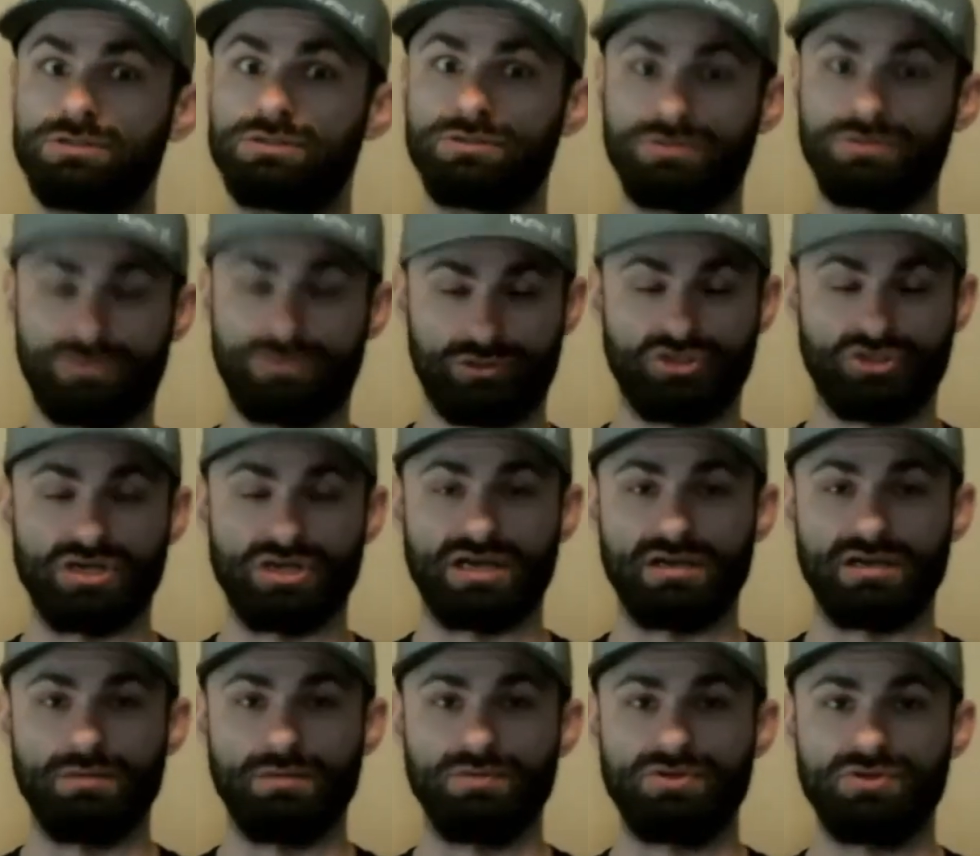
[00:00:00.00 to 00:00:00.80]

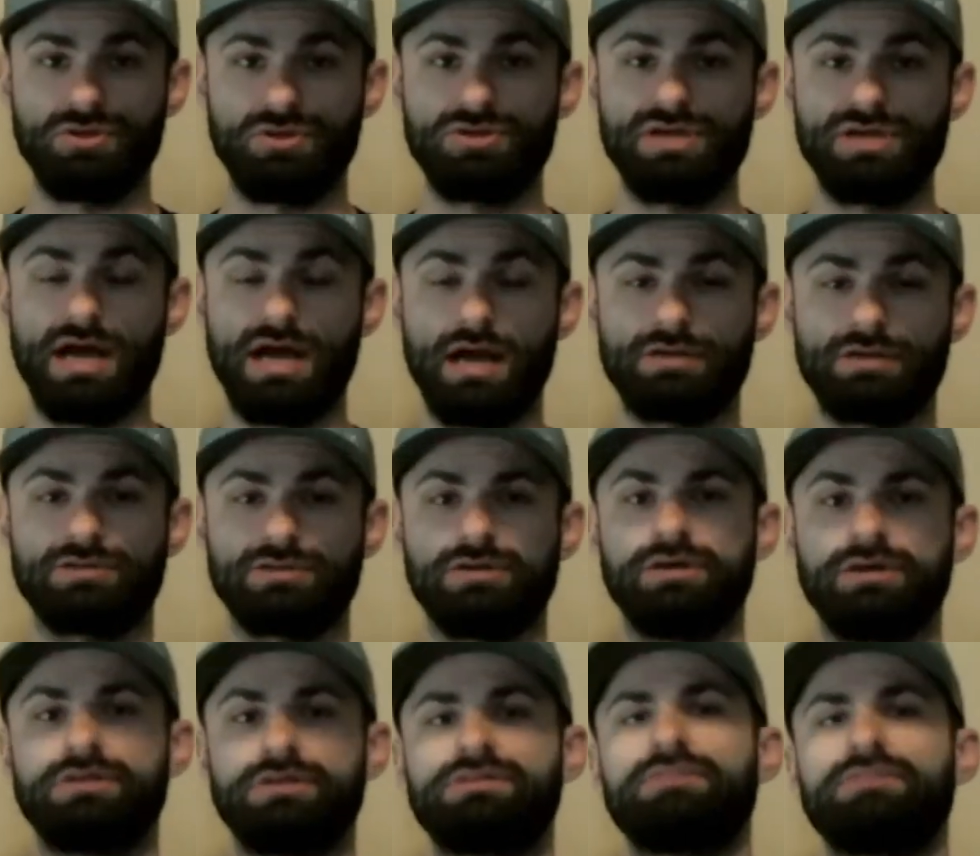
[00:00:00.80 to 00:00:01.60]
check in with your
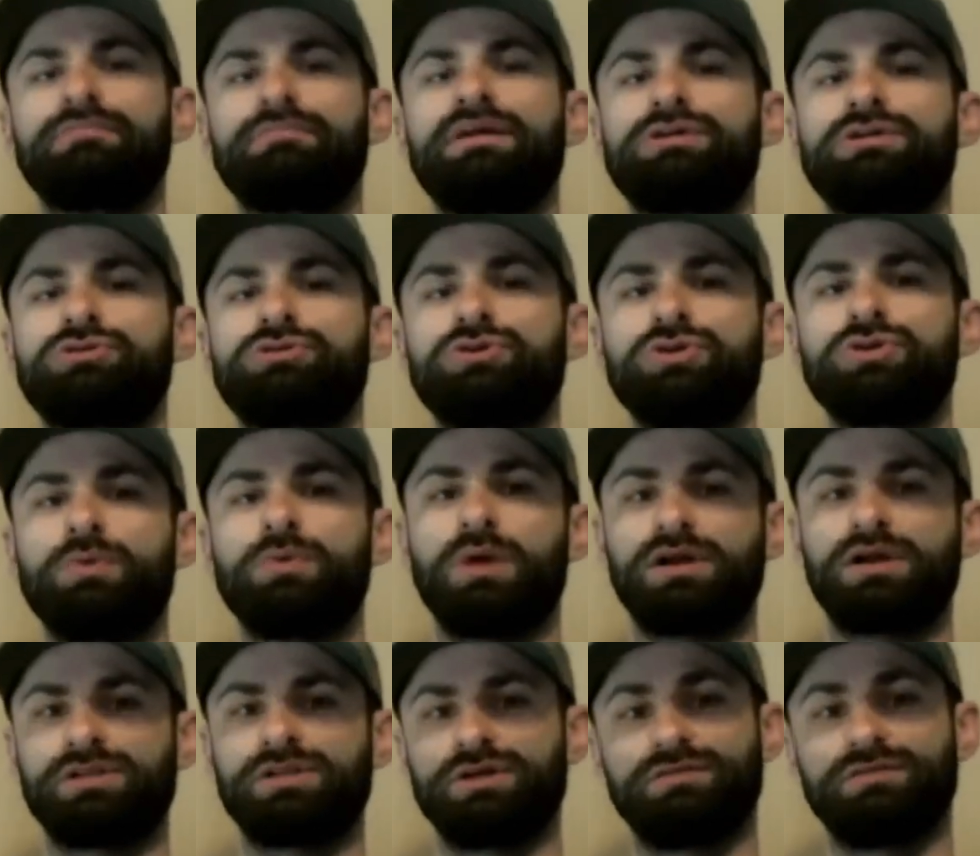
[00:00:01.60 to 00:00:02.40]
doctor to make sure you
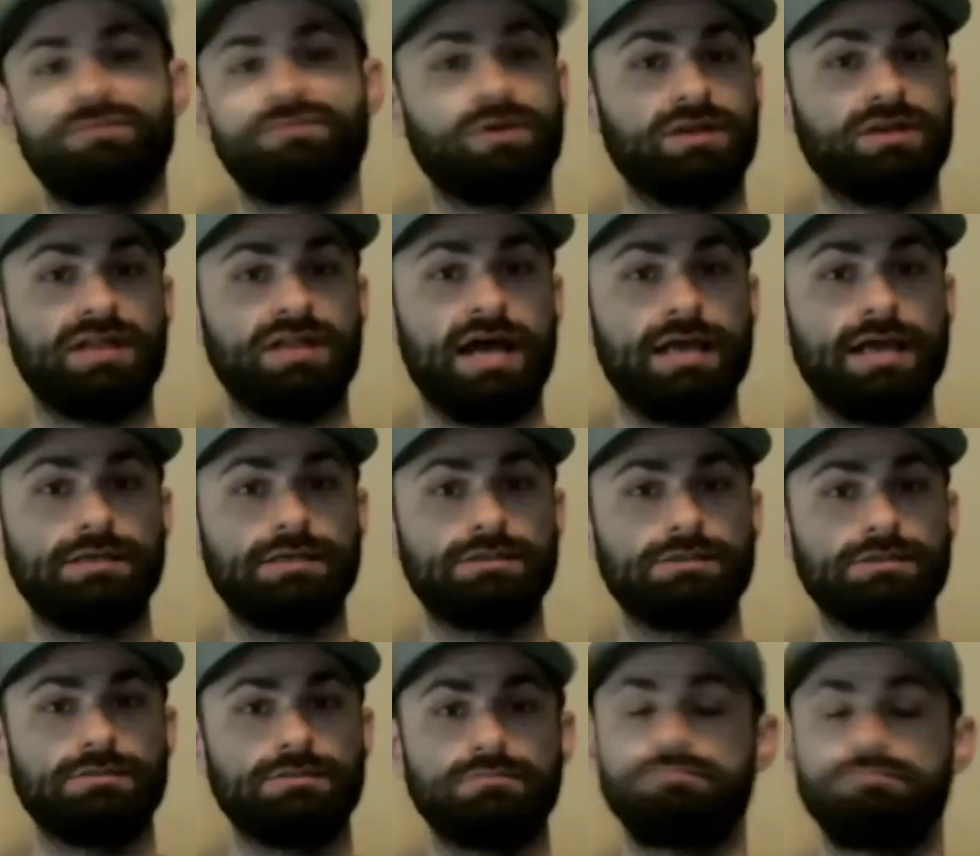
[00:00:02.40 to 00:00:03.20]
are cleared for
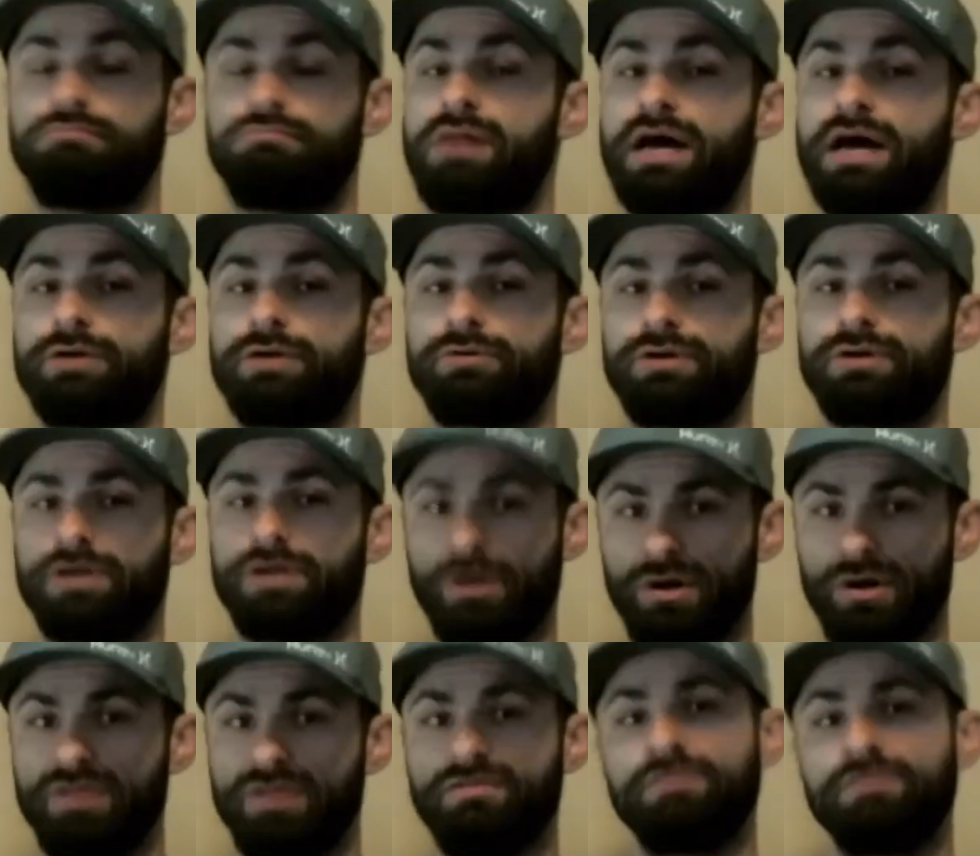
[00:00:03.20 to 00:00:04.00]
light, moderate,
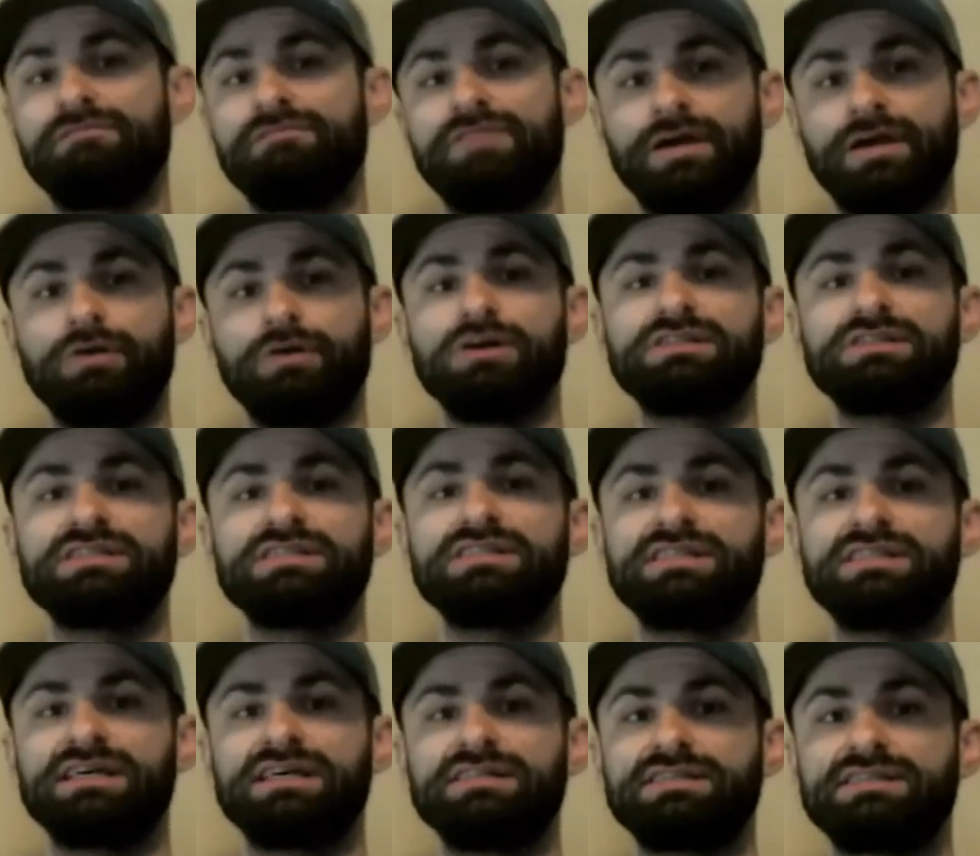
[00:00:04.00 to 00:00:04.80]
or even vigorous
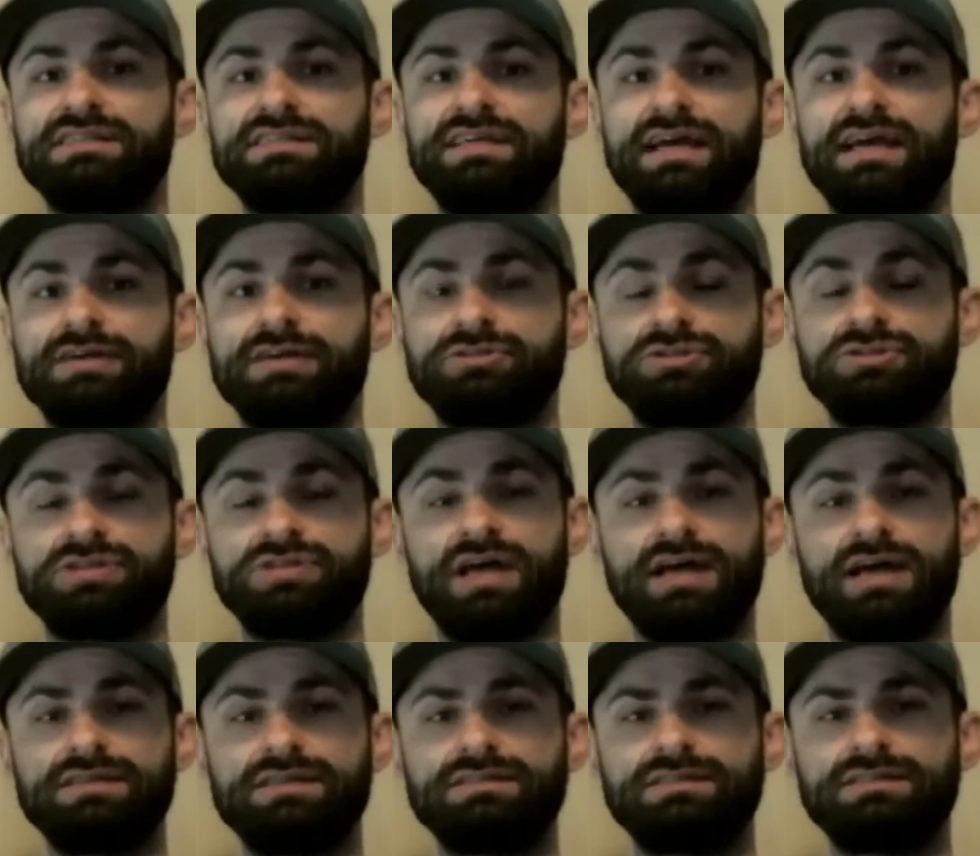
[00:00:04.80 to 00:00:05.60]
intensity
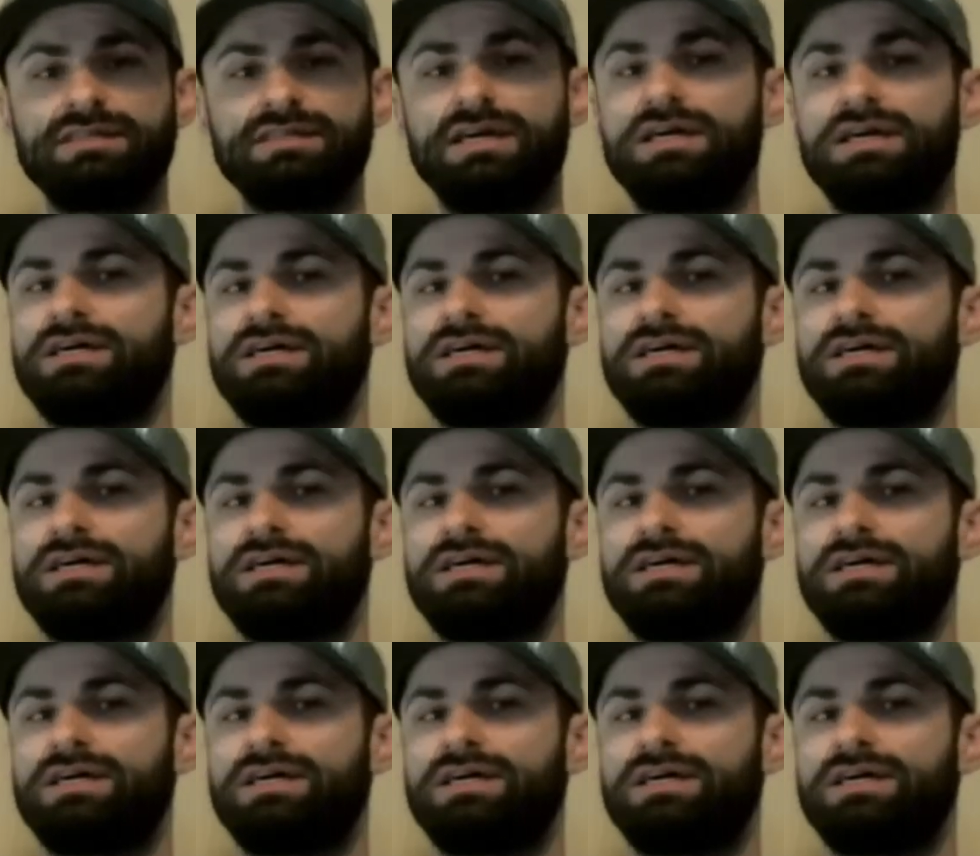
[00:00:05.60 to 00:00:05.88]
exercise.